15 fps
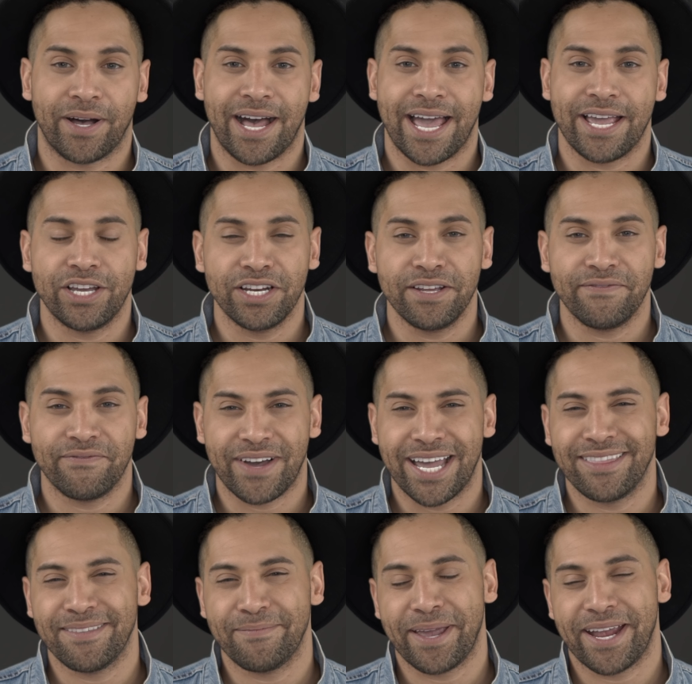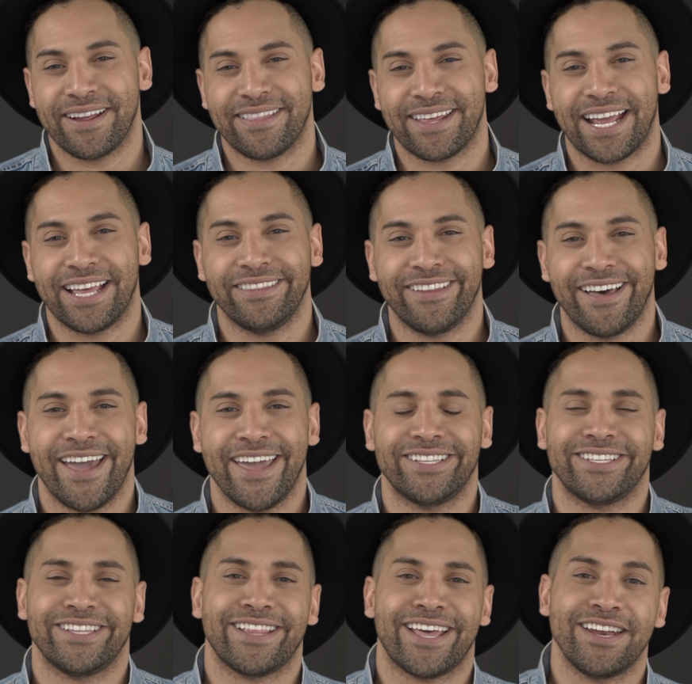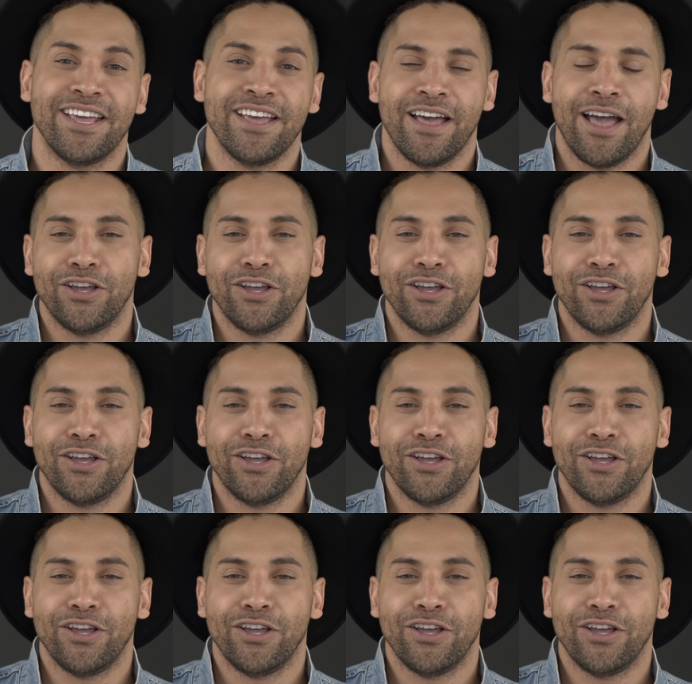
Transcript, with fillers: but I couldn't find the pair that I liked, and then